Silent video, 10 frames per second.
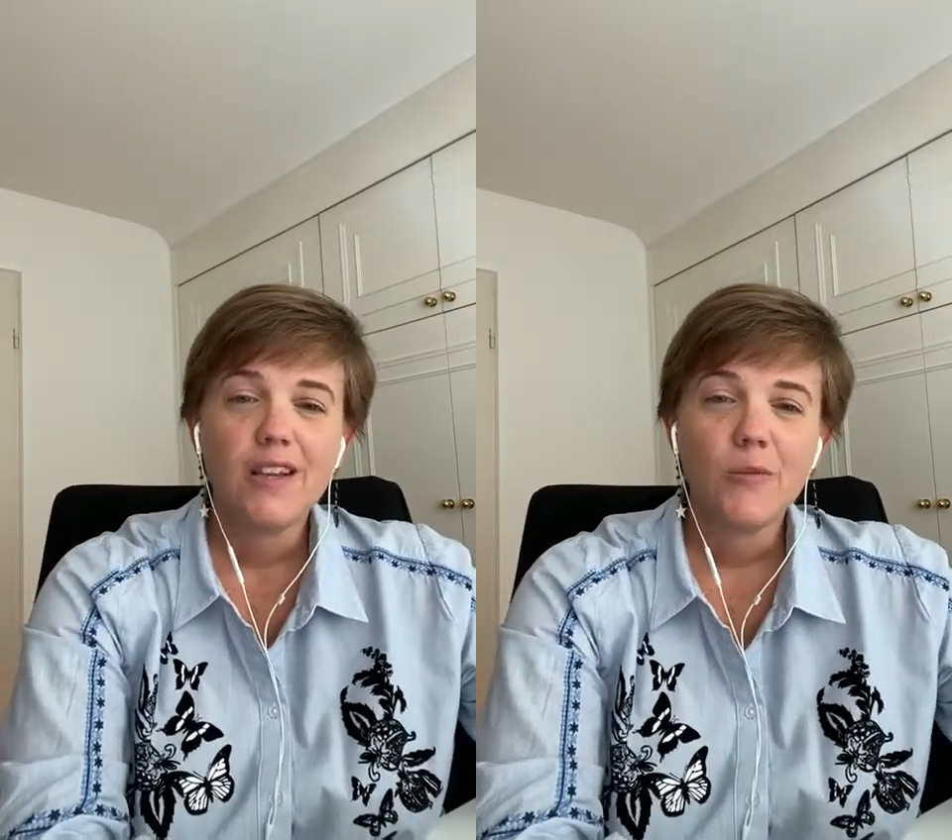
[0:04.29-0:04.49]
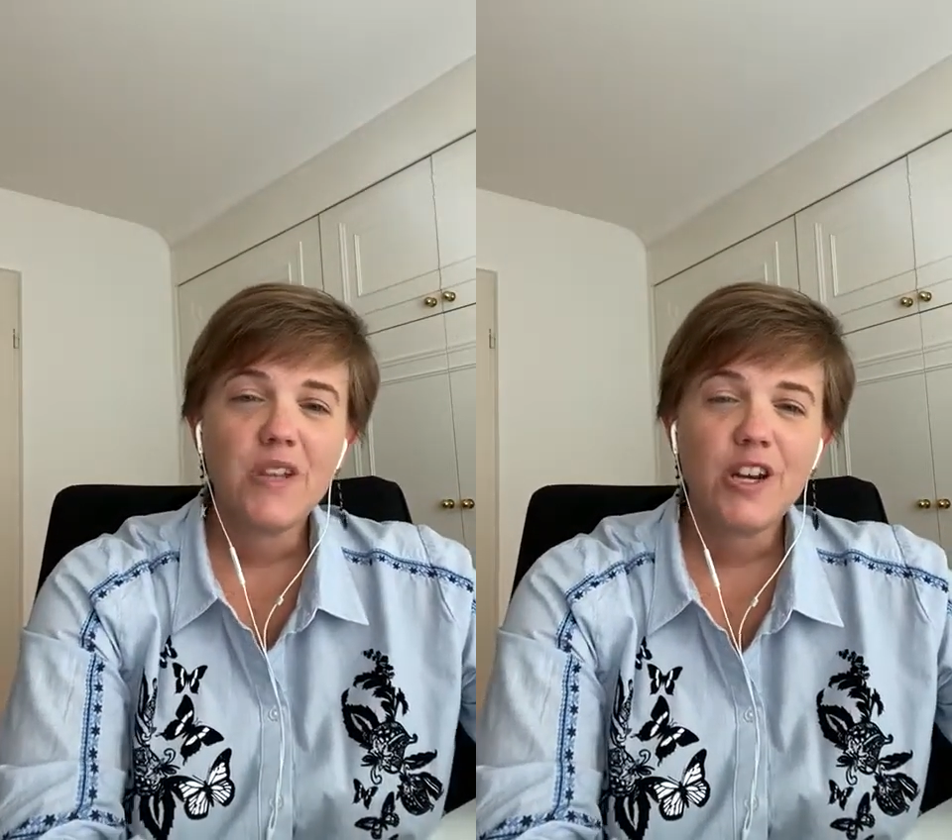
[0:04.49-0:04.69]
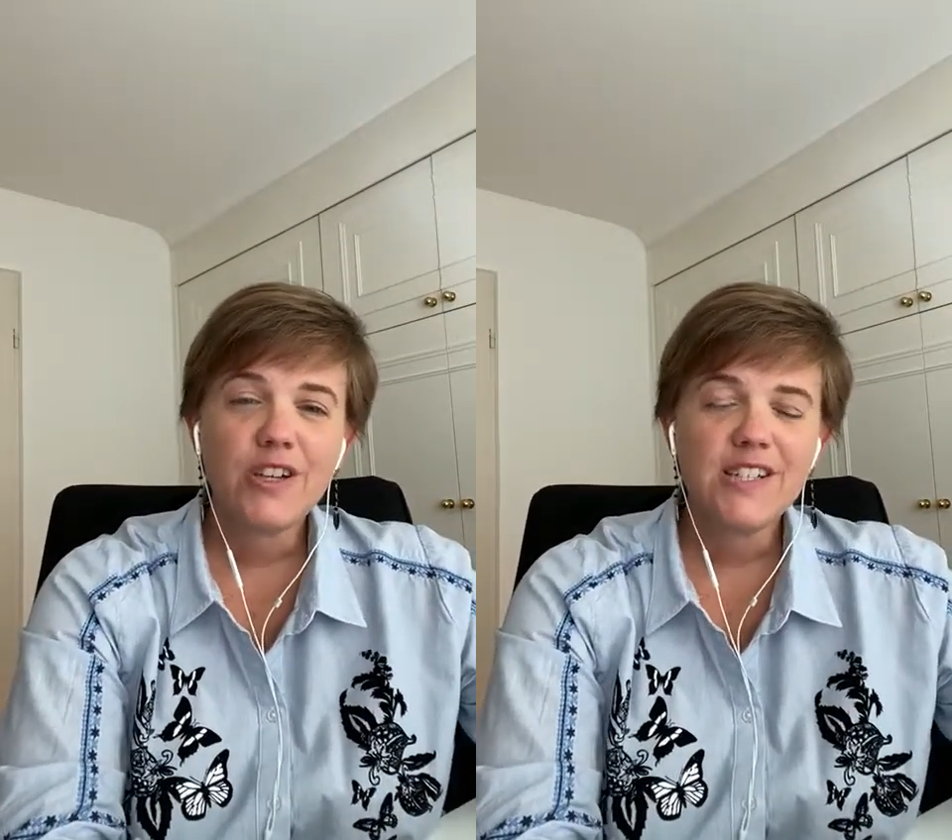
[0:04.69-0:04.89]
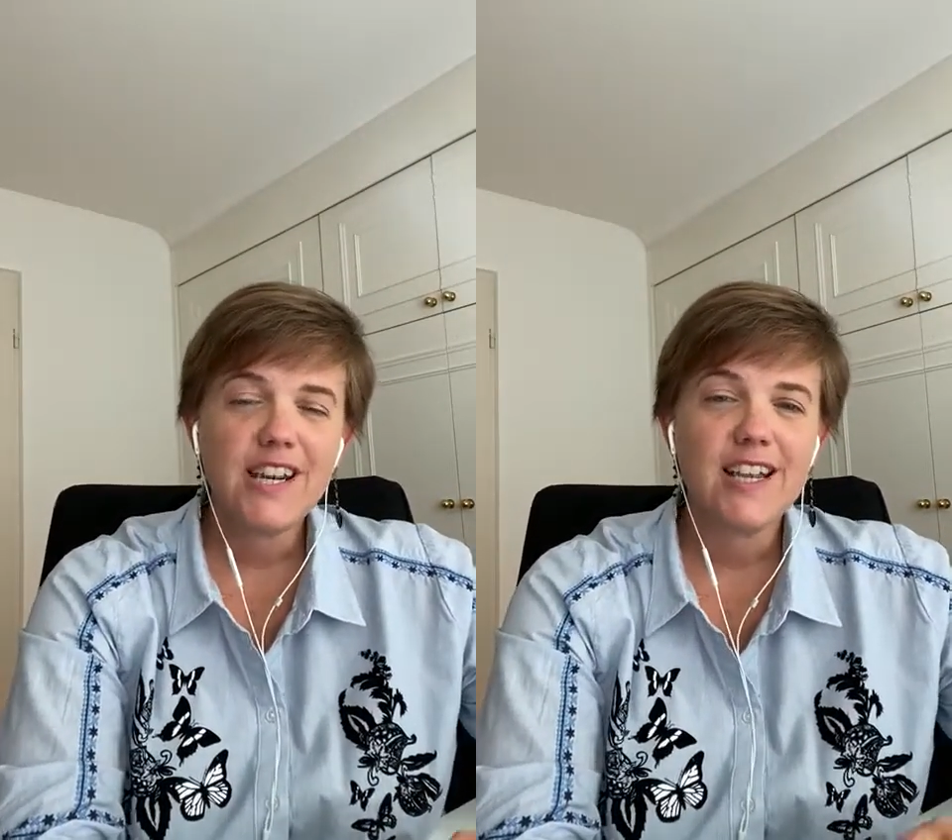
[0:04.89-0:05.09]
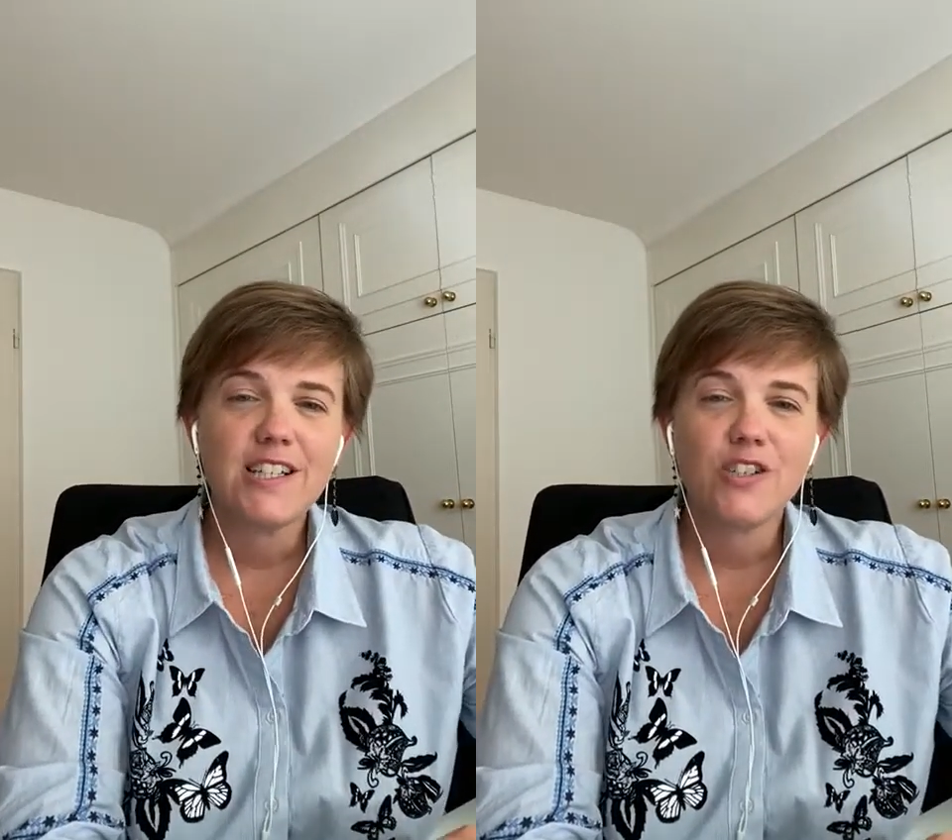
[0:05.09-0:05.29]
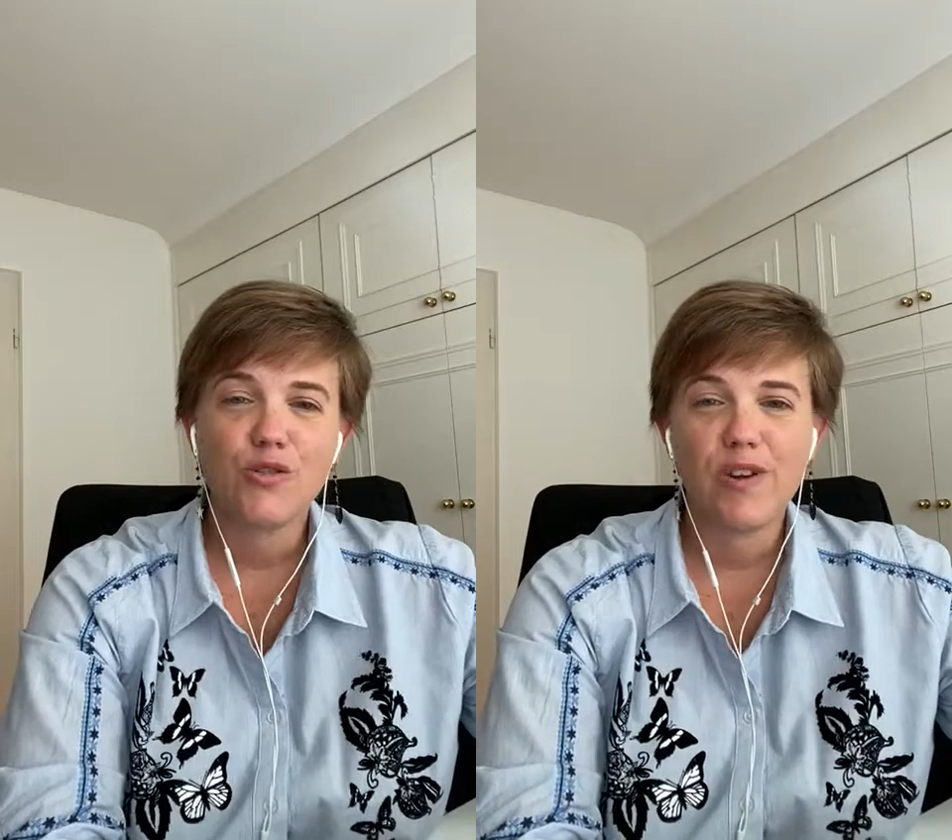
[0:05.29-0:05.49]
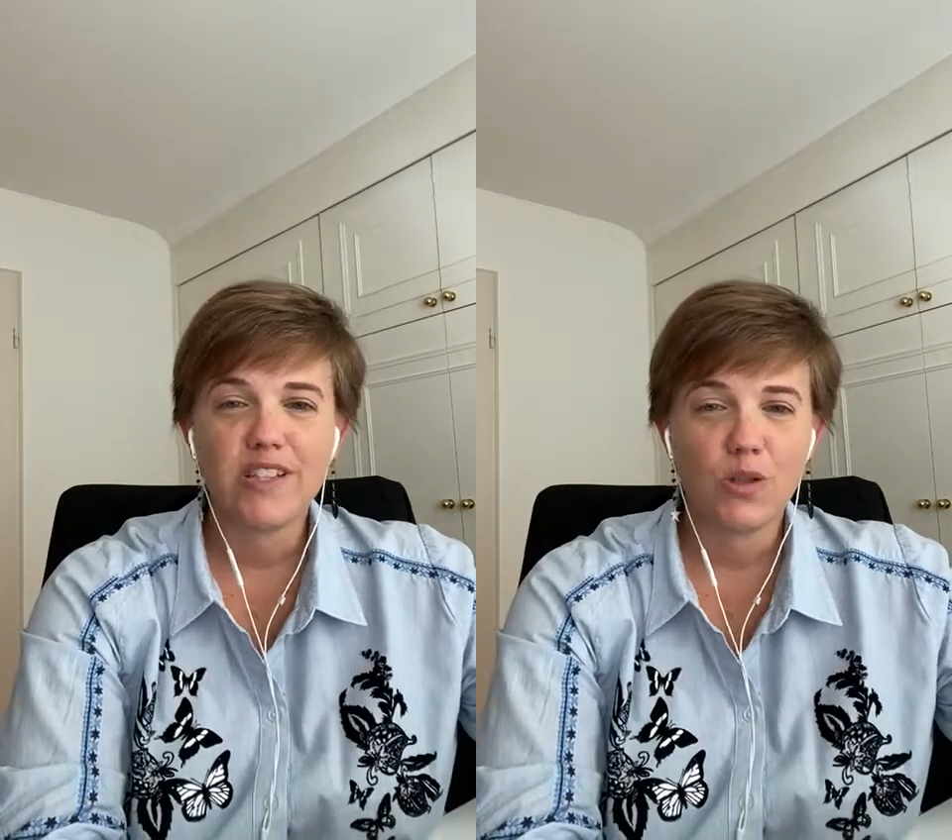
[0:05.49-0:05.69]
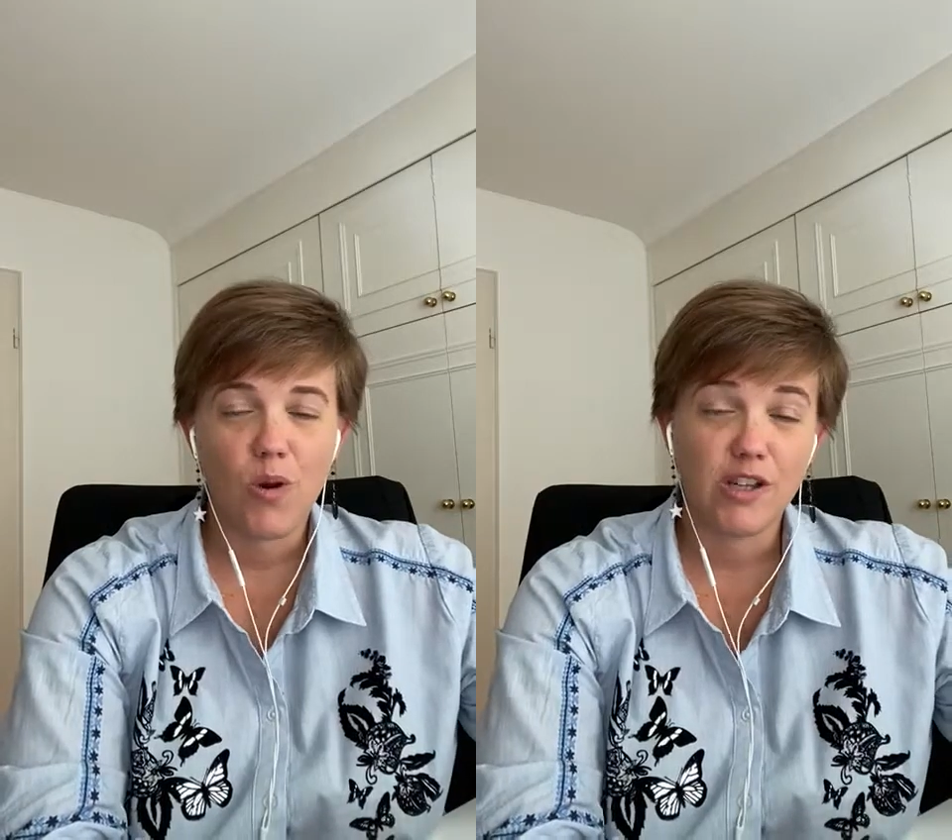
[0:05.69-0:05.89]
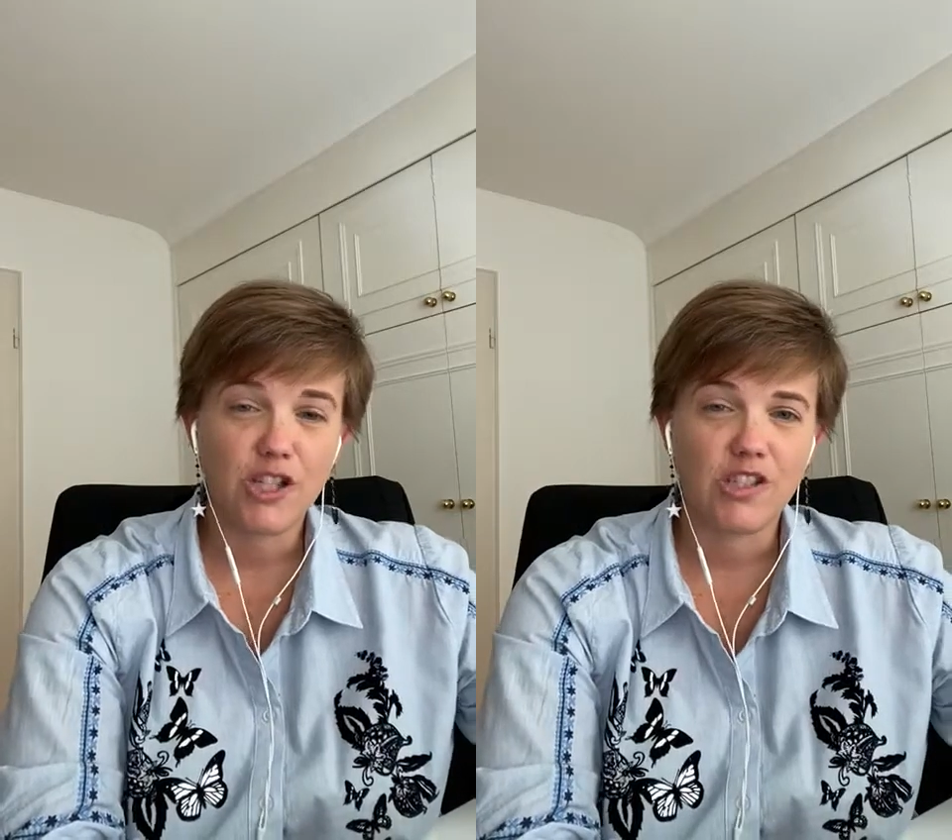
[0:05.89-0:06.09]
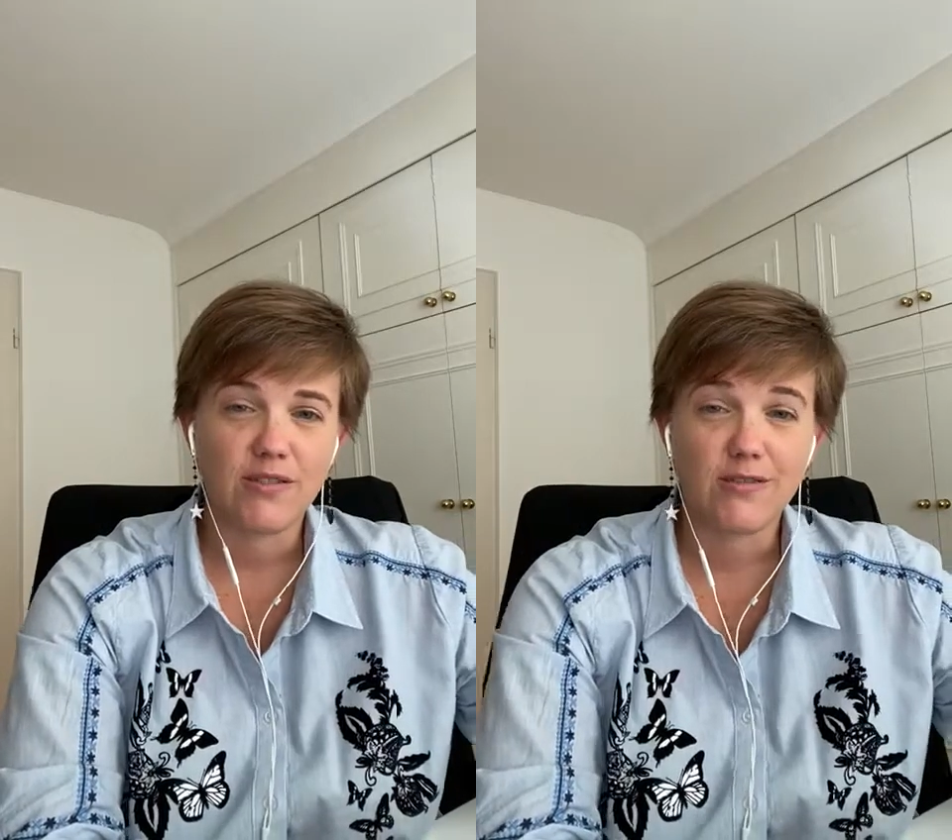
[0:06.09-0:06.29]
I'm here today to raise the
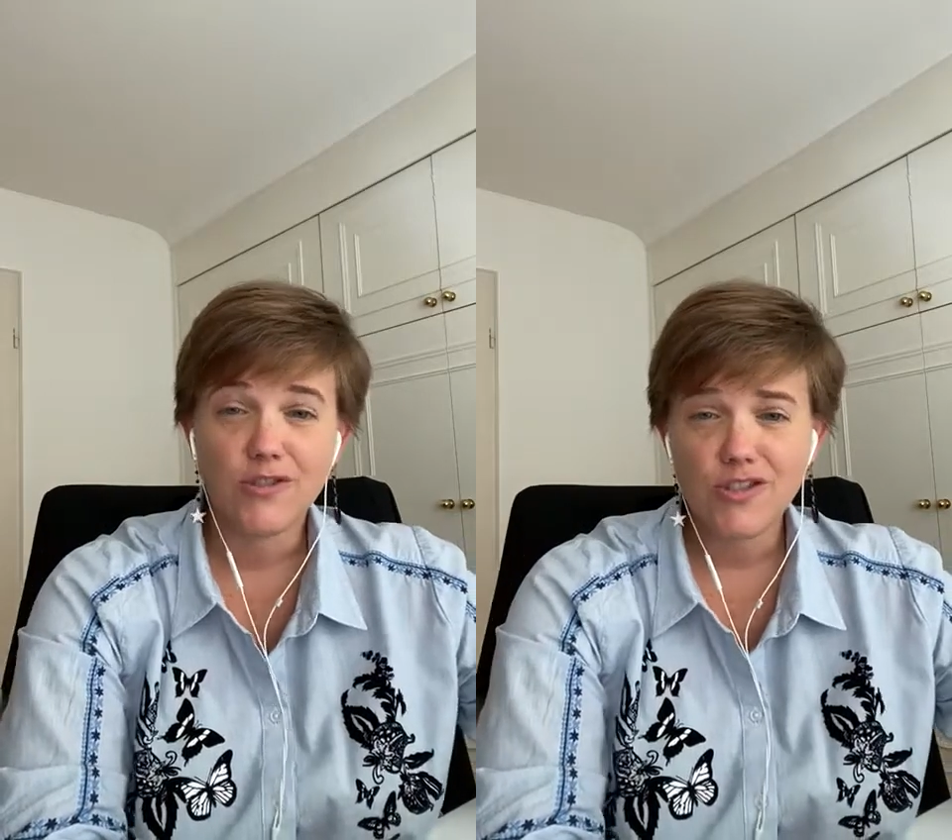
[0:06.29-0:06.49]
question